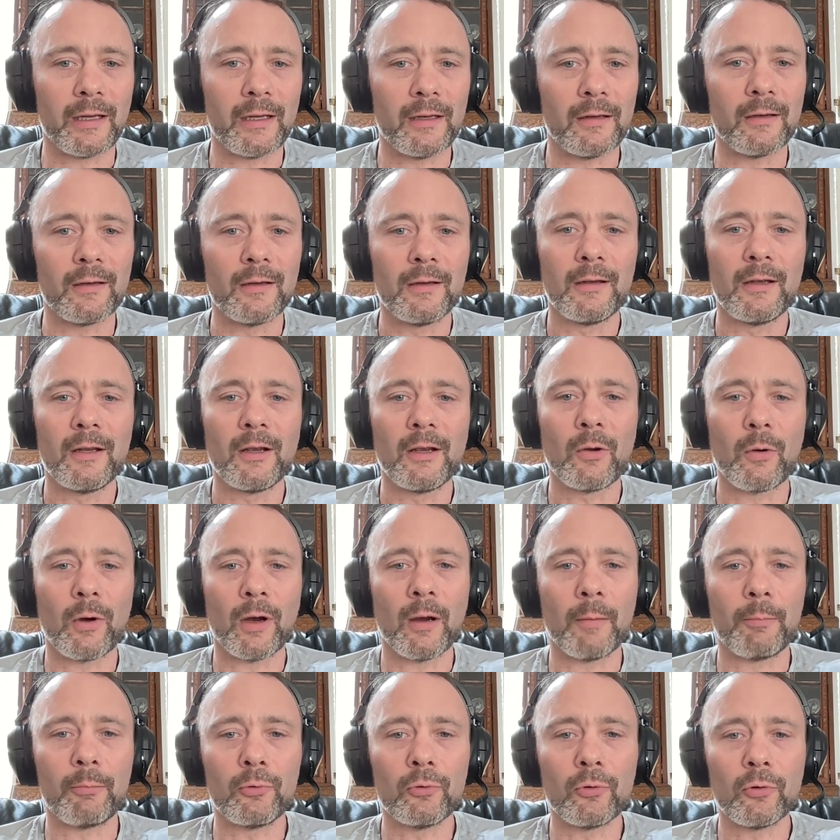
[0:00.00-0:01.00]
in quite
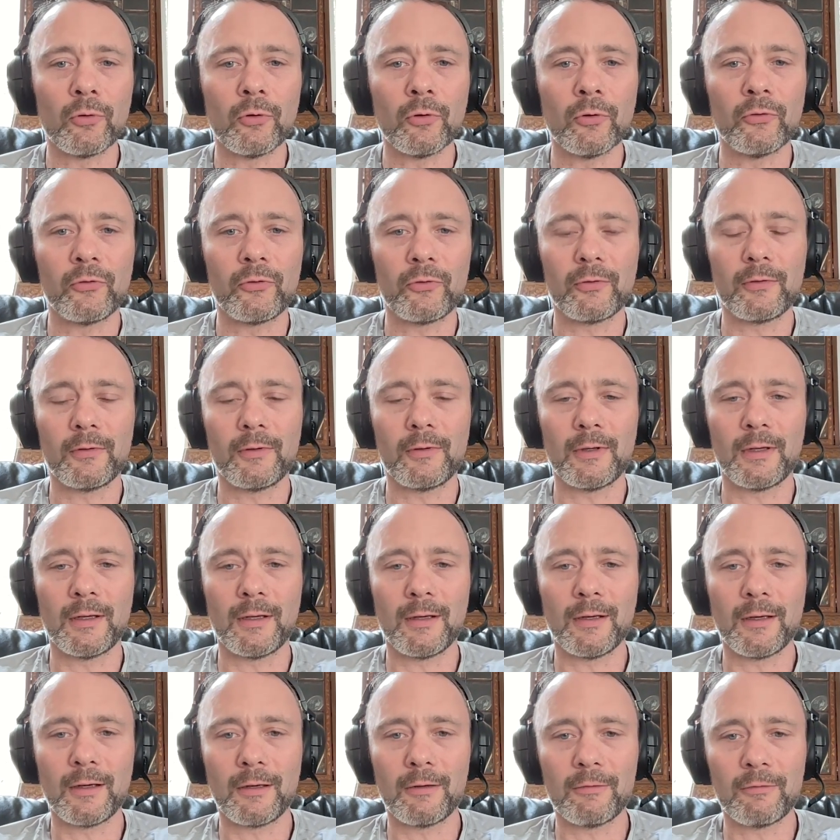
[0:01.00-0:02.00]
a broad
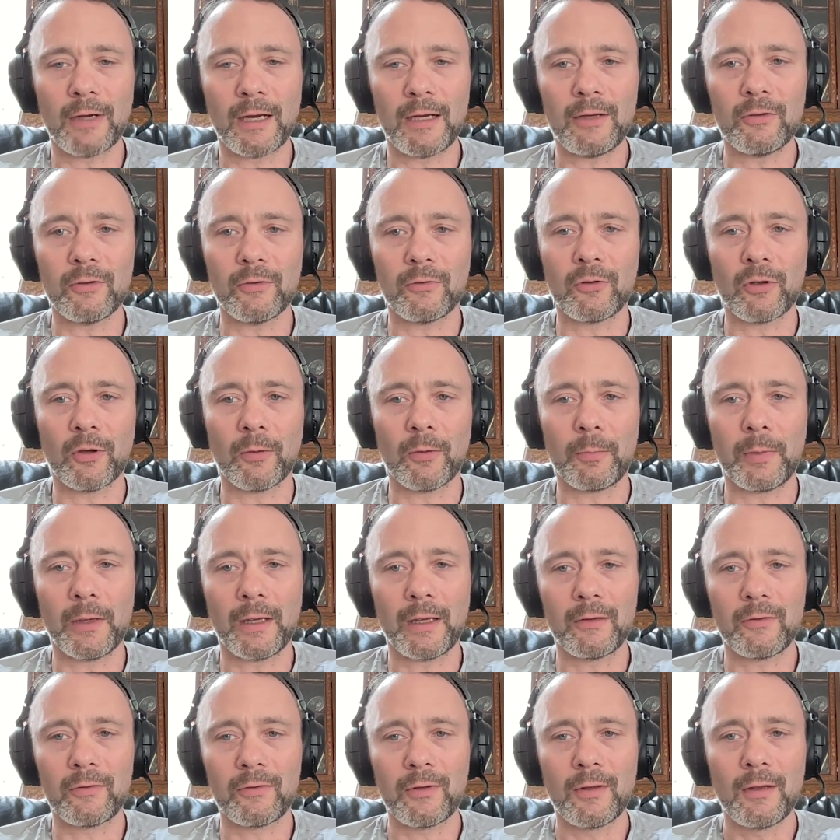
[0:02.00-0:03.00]
range of
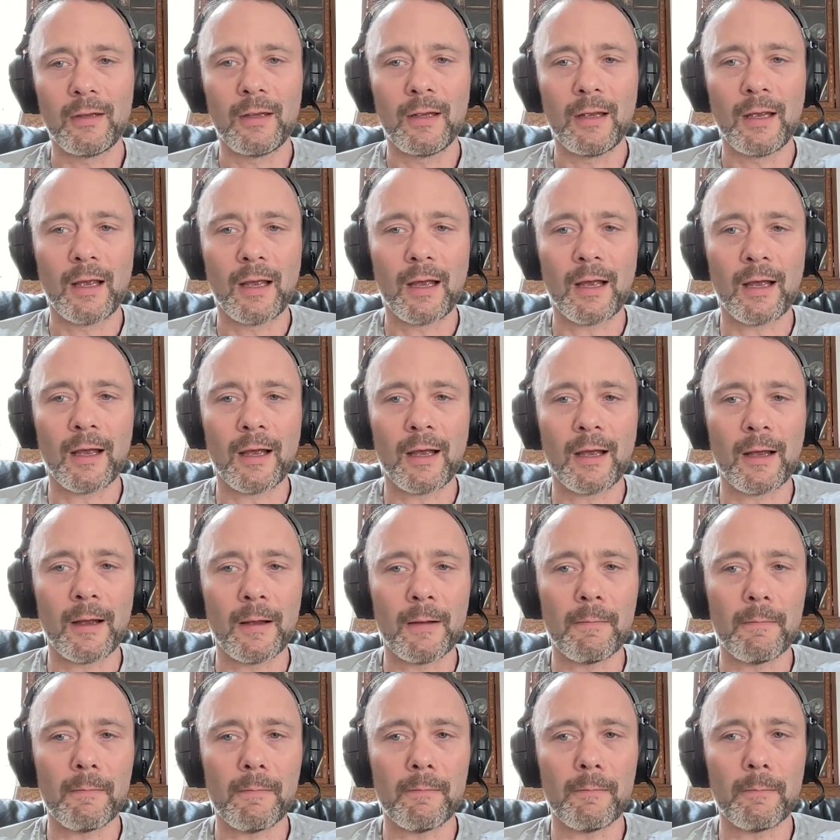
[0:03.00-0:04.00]
topics,
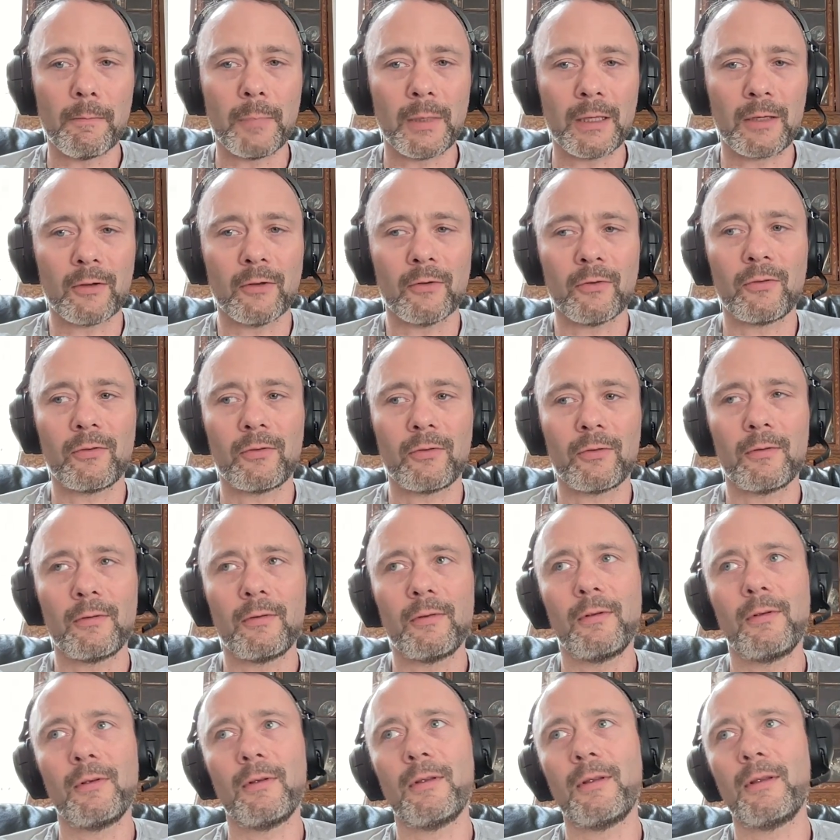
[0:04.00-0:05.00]
because
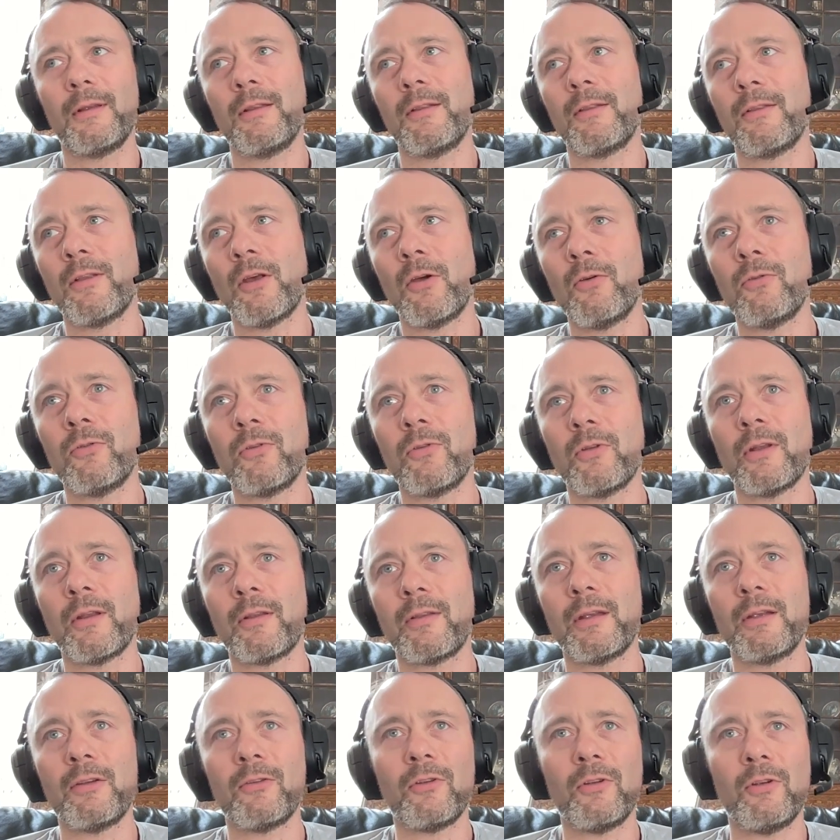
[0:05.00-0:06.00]
those are the
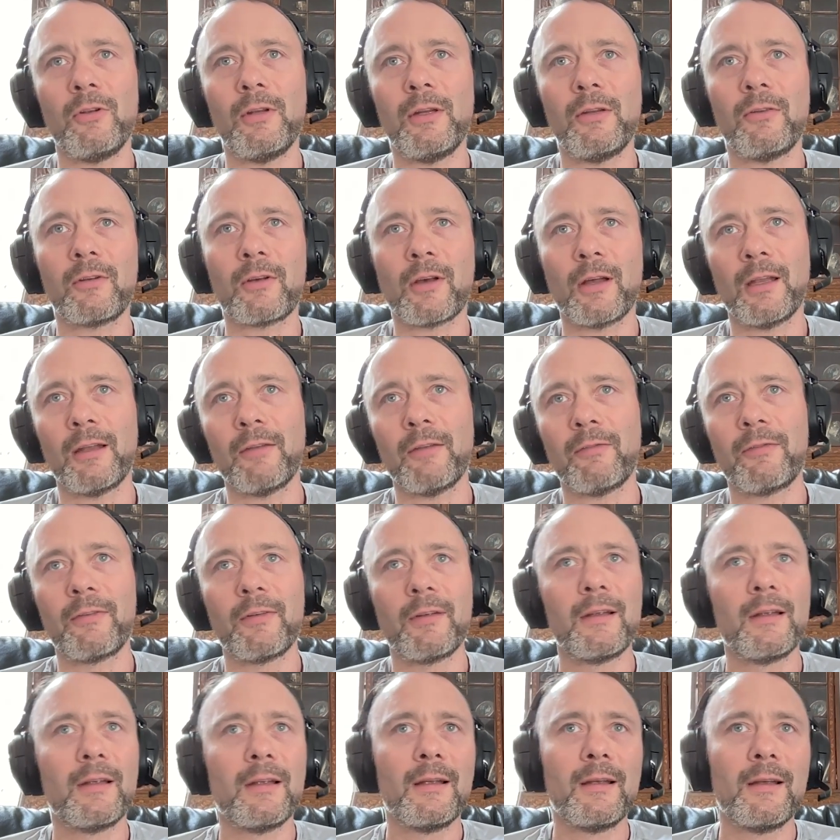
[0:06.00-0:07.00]
things that you need to kind of
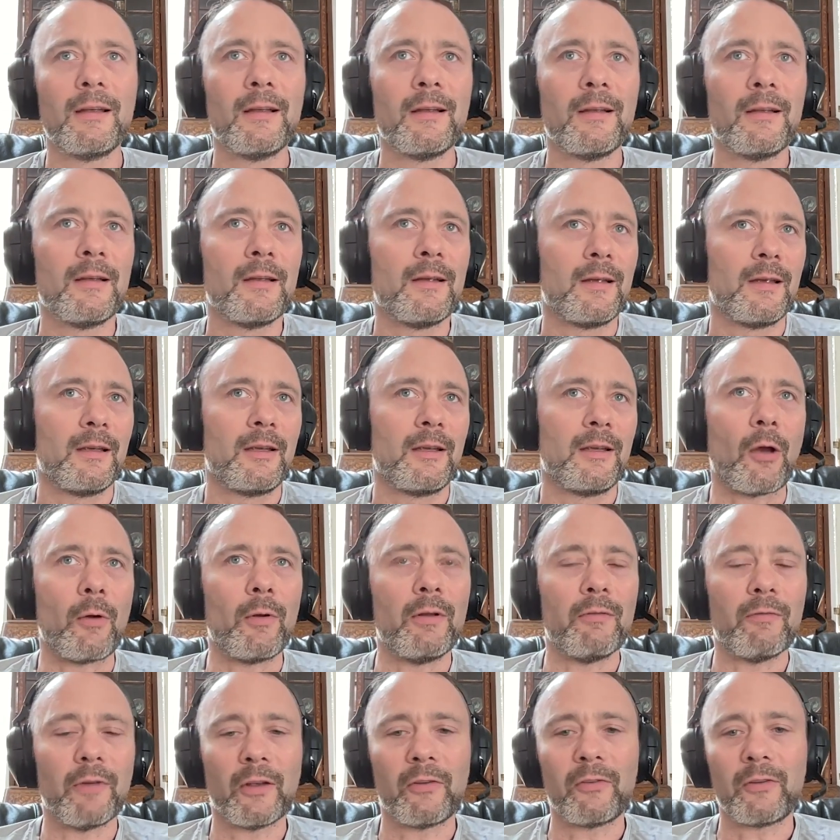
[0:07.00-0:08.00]
go and
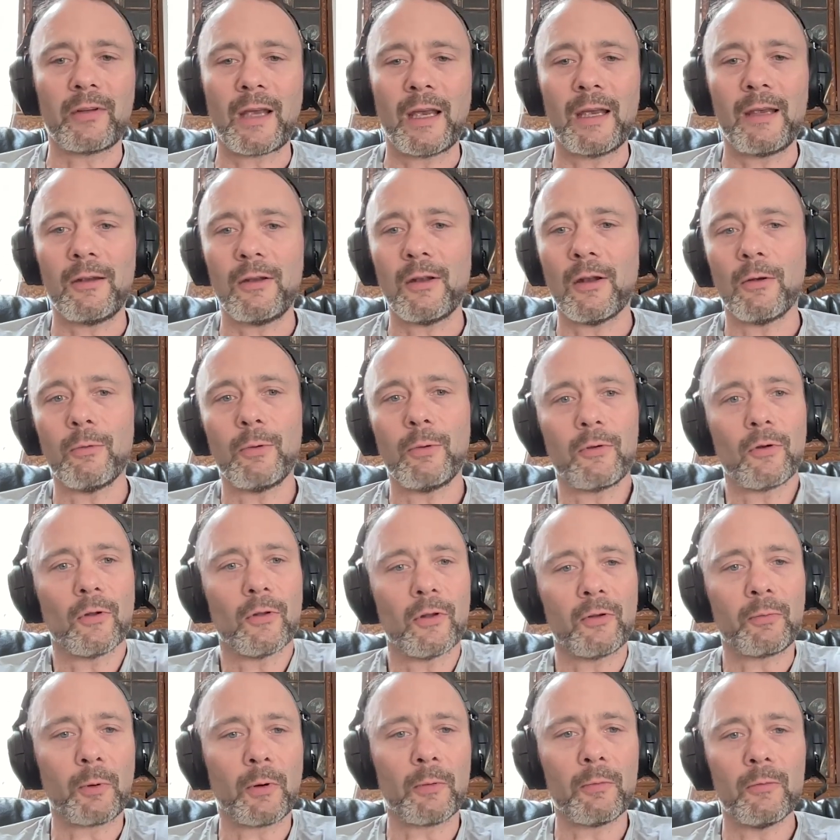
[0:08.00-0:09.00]
investigate. We've got
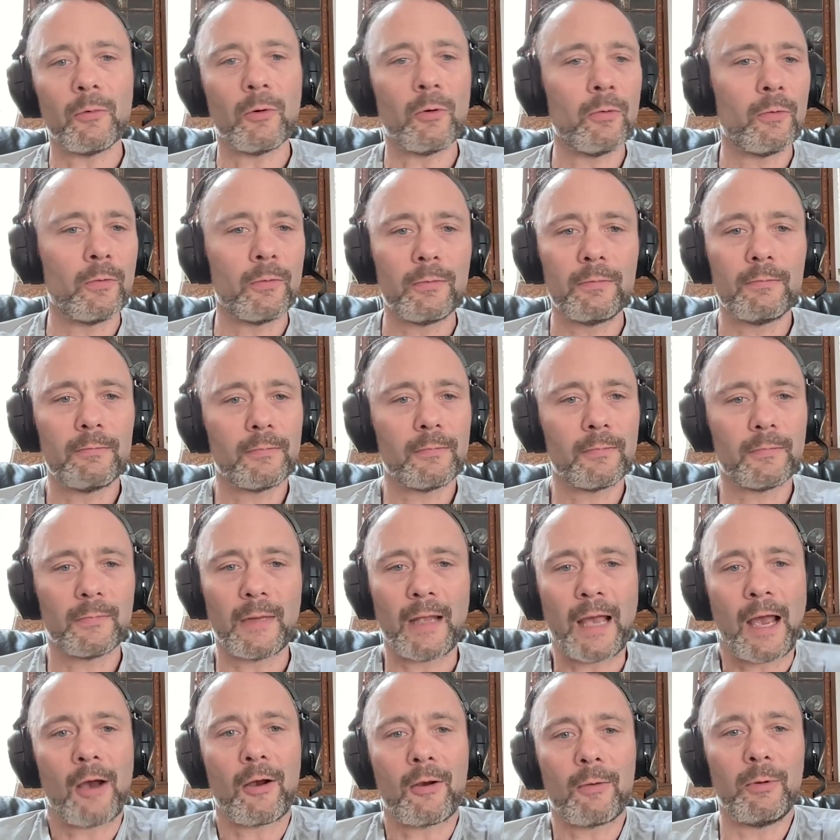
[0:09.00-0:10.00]
this problem. Well,
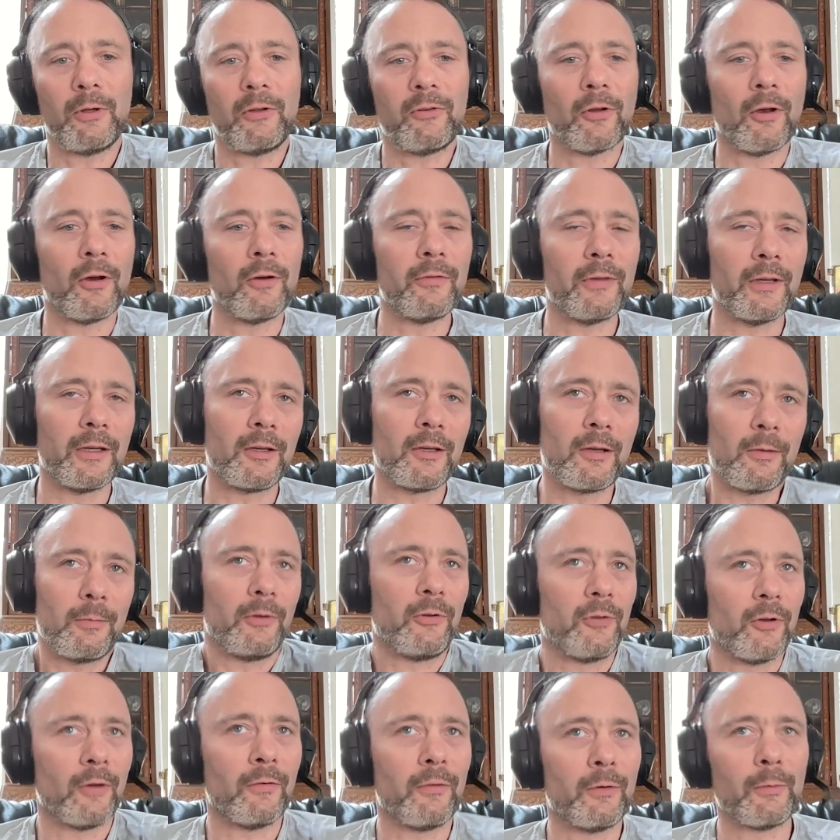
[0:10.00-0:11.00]
how could we solve it? Could we
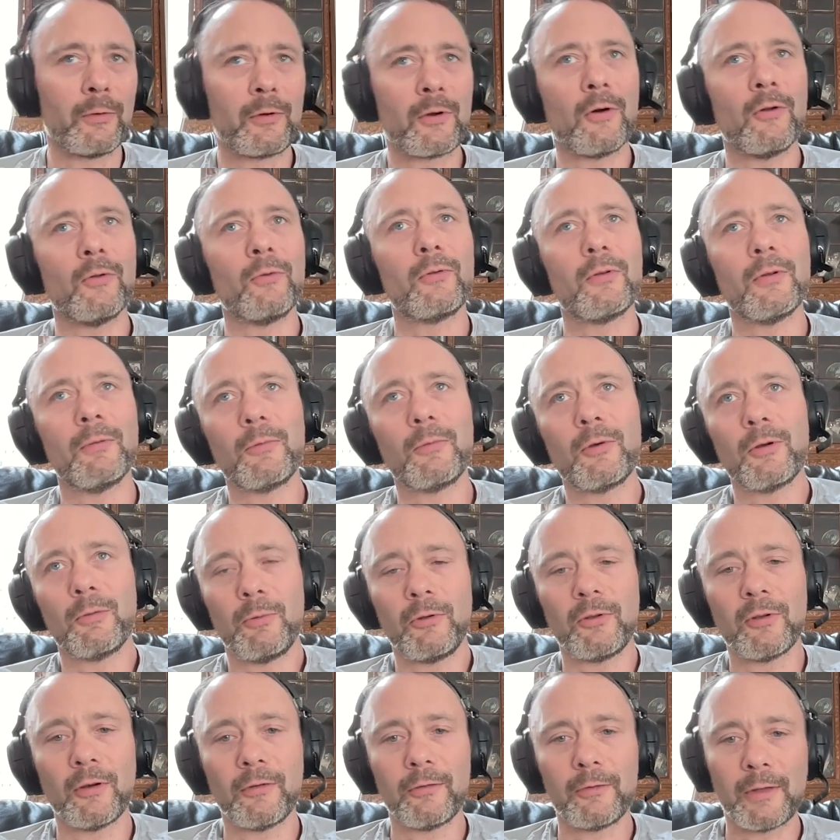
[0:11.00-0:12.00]
solve it with quantum? Could we
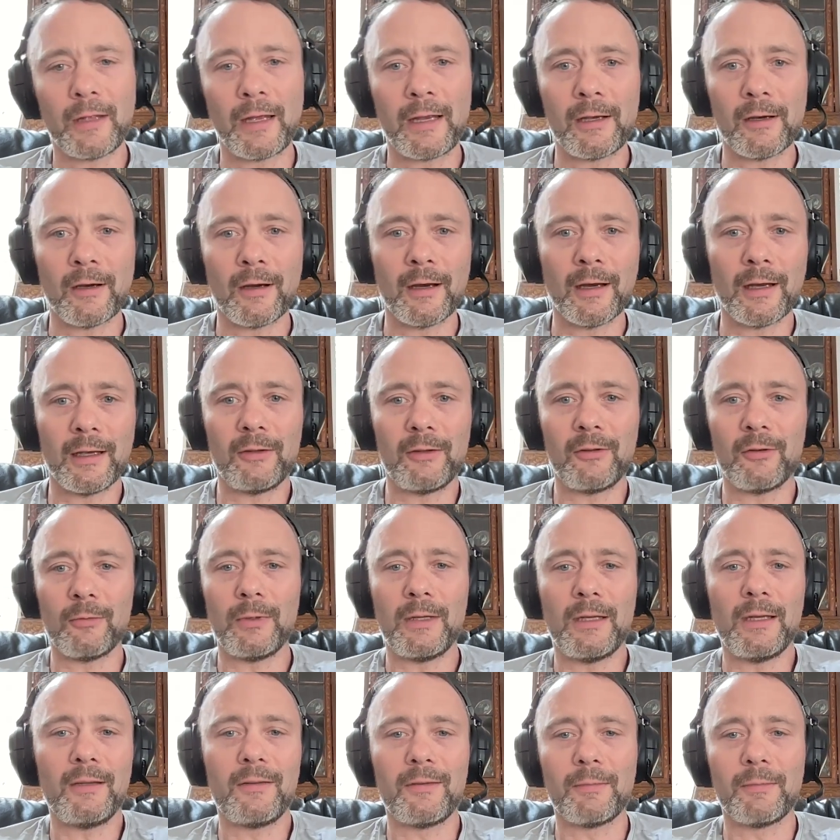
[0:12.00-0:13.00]
solve it with AI? Do we need